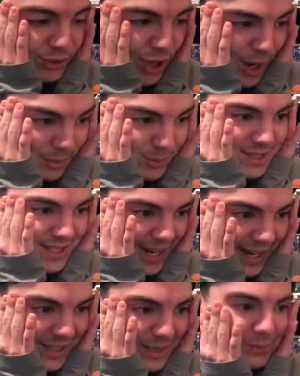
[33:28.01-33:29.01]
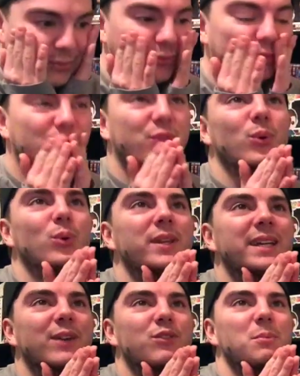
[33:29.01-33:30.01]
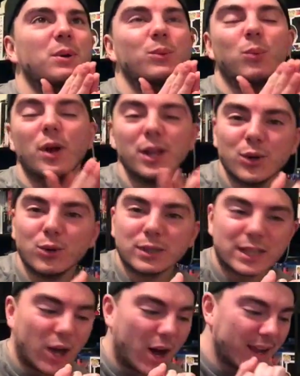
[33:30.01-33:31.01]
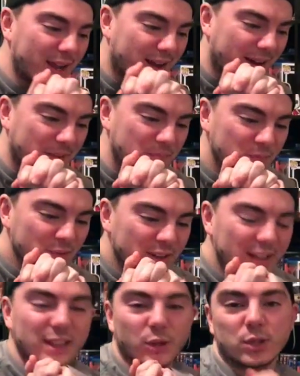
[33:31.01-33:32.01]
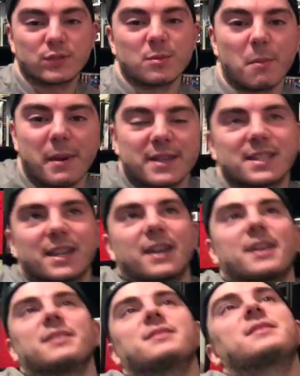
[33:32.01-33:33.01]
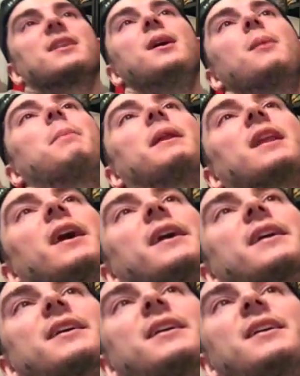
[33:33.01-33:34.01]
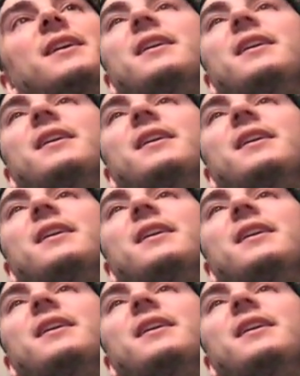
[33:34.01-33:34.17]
time it was Caleb fooling everybody. What a good liar! He learns from the best, I guess. But like,